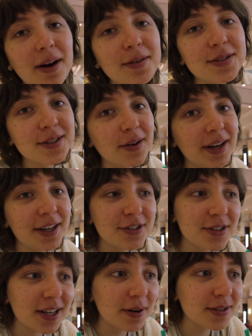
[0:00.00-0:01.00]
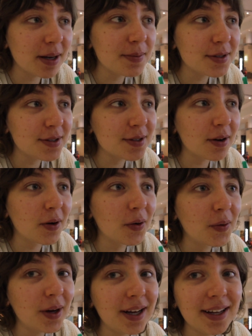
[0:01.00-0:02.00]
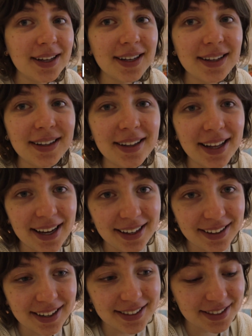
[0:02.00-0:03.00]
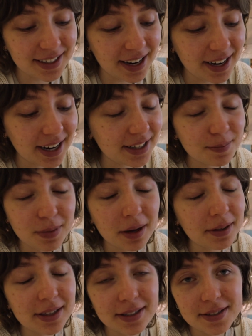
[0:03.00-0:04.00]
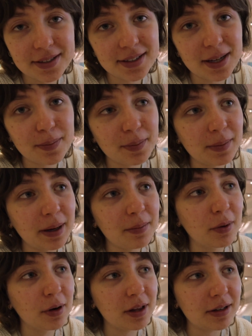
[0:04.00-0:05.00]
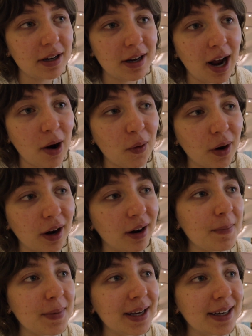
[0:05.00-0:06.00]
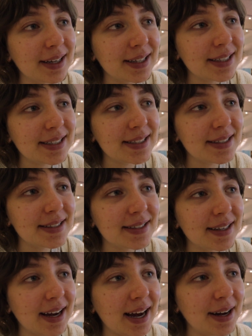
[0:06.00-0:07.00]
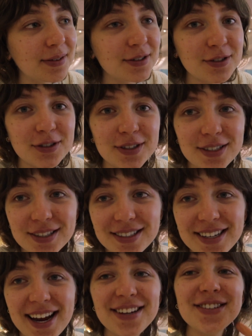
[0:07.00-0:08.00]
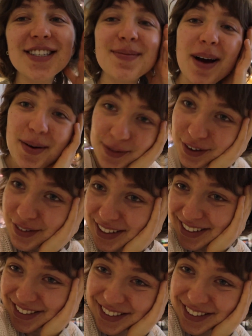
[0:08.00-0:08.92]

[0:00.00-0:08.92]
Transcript: I was so anxious. I was up so late last night. probably didn't sleep much more than an hour because I was just anxious about moving.